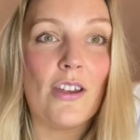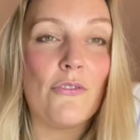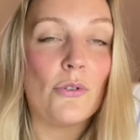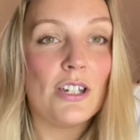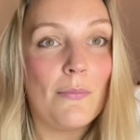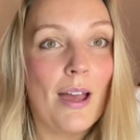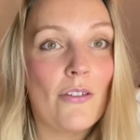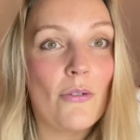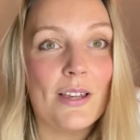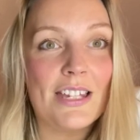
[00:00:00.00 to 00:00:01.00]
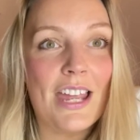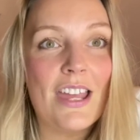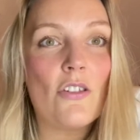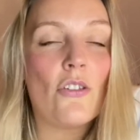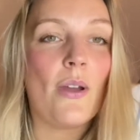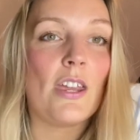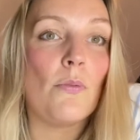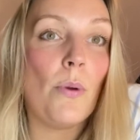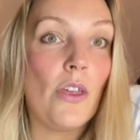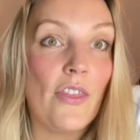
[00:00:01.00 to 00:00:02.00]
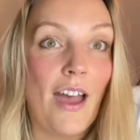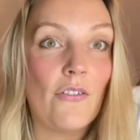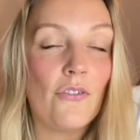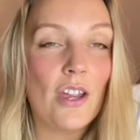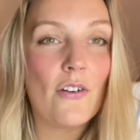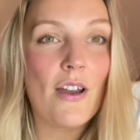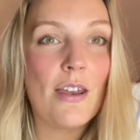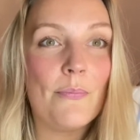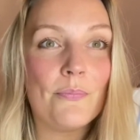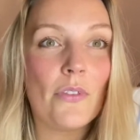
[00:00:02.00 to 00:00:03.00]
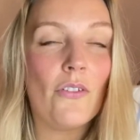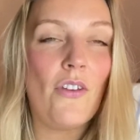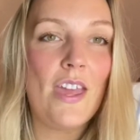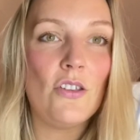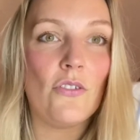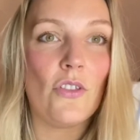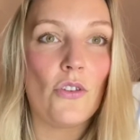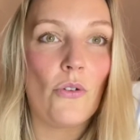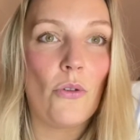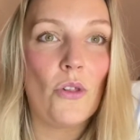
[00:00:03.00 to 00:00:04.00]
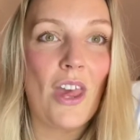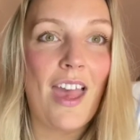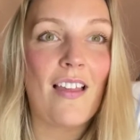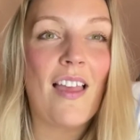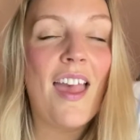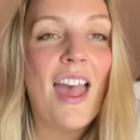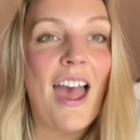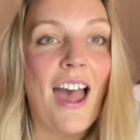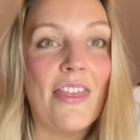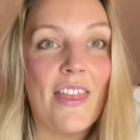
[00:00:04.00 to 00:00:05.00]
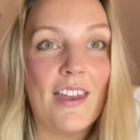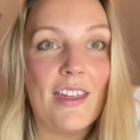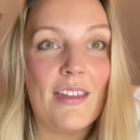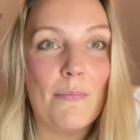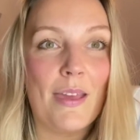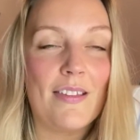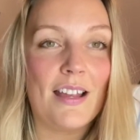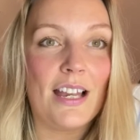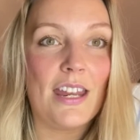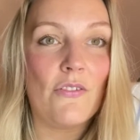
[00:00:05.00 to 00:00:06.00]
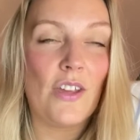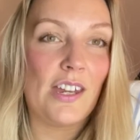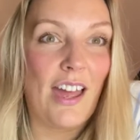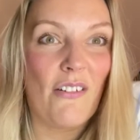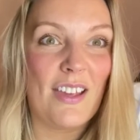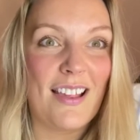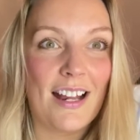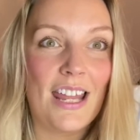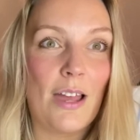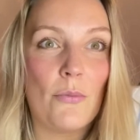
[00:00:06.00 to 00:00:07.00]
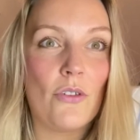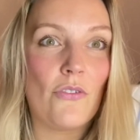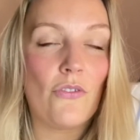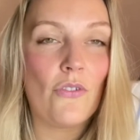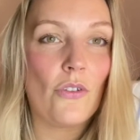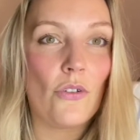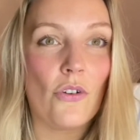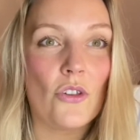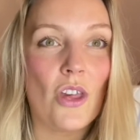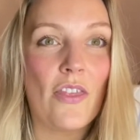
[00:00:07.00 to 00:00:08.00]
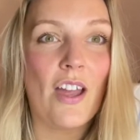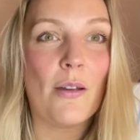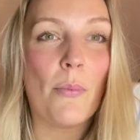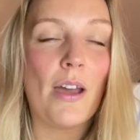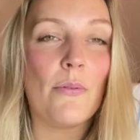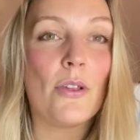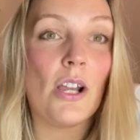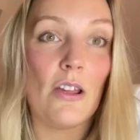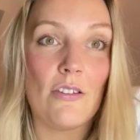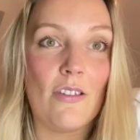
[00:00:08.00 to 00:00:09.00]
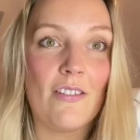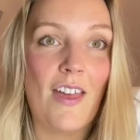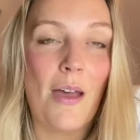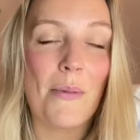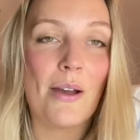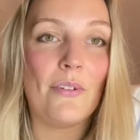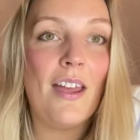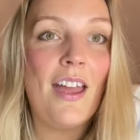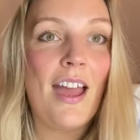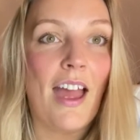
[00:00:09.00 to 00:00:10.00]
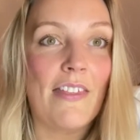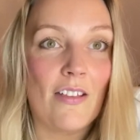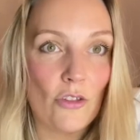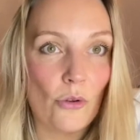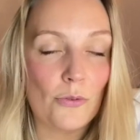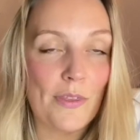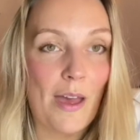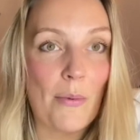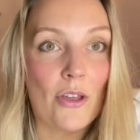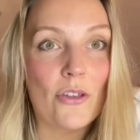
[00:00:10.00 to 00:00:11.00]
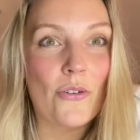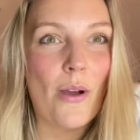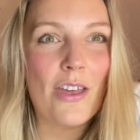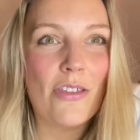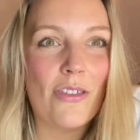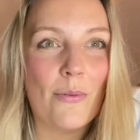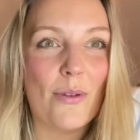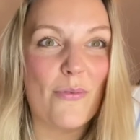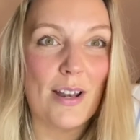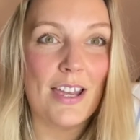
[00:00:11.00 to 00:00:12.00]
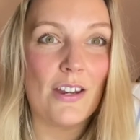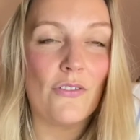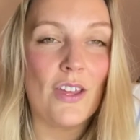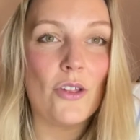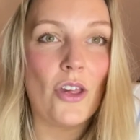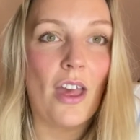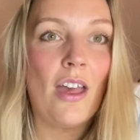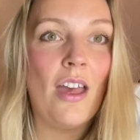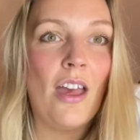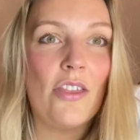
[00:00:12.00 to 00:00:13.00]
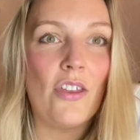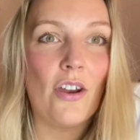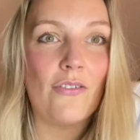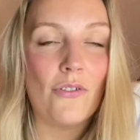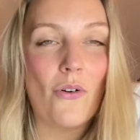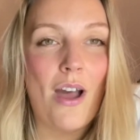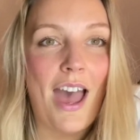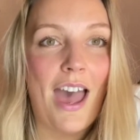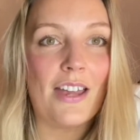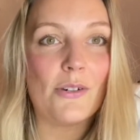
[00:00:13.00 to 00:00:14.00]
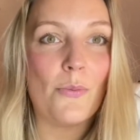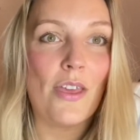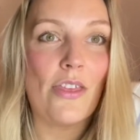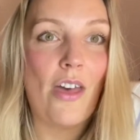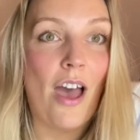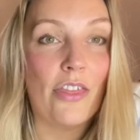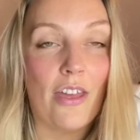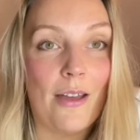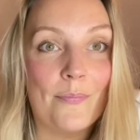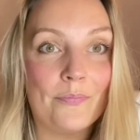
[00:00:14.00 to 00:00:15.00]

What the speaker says: £14.20 each. So I could put that figure in for each of the stocks and shares, and then it basically figured out exactly how much of the stock and share I could buy that was closest to that amount and then sold me that much. So I thought that was a really good feature that I've not had with other